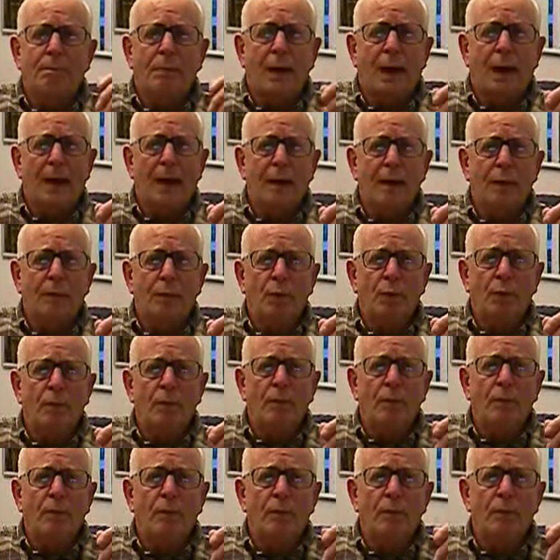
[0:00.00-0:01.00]

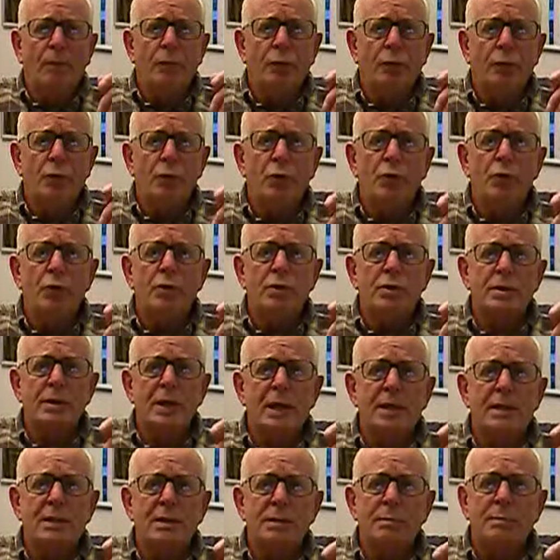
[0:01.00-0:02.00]
Bible New
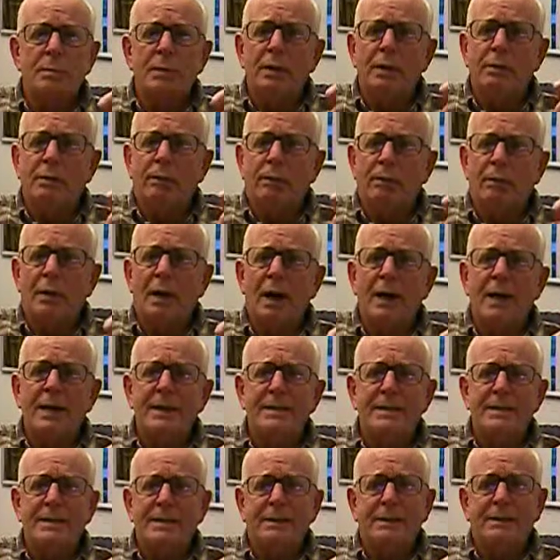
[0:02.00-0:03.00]
Testament
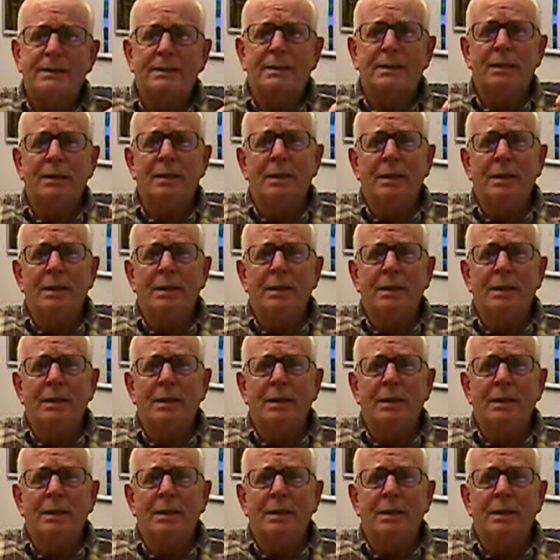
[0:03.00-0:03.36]
writings